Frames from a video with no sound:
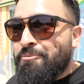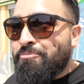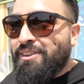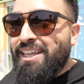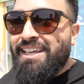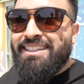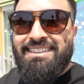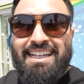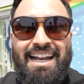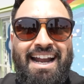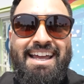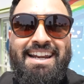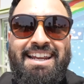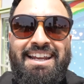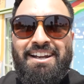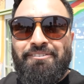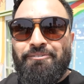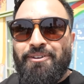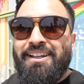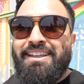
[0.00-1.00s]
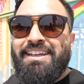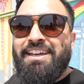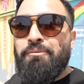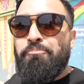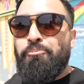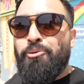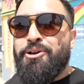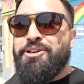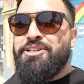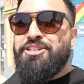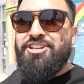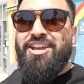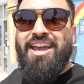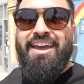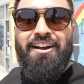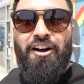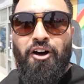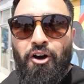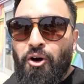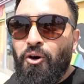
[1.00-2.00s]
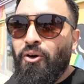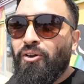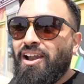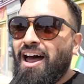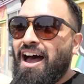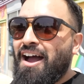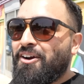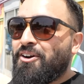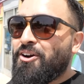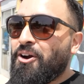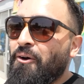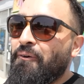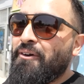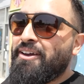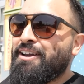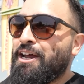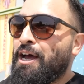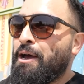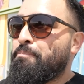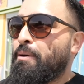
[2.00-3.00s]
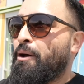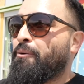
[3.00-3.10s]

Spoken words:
things that I didn't really appreciate a whole lot growing up.